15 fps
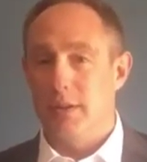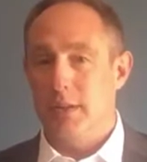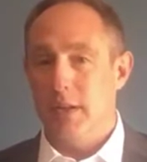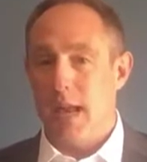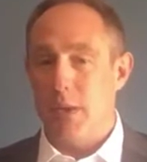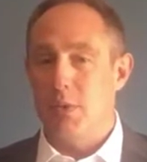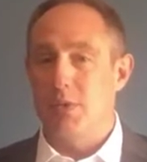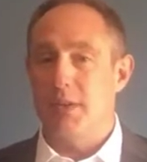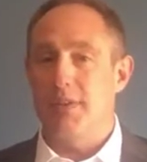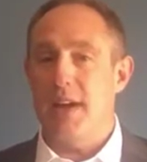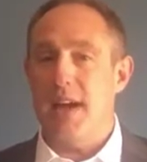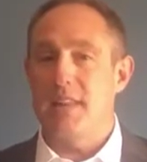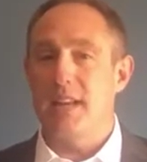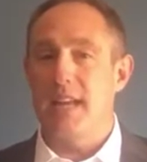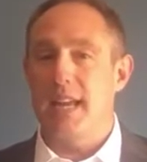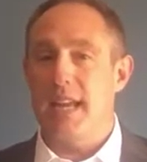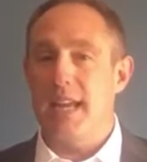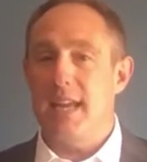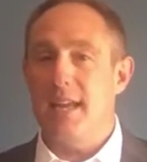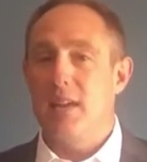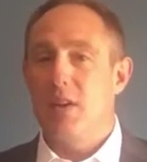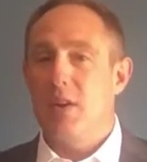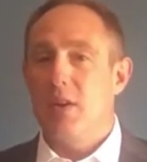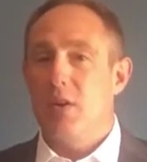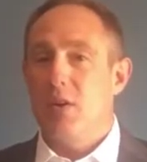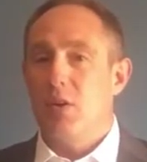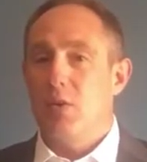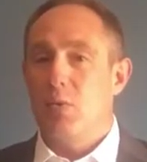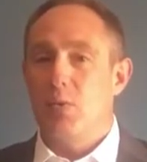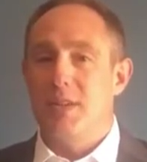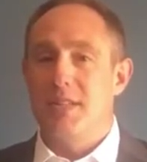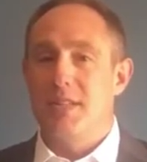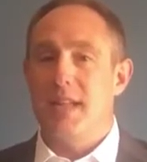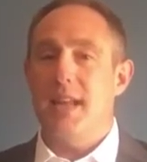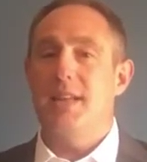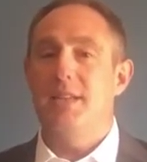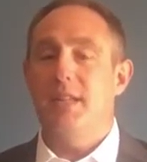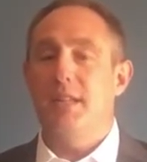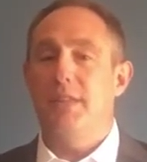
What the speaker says: And it was the fact that he resented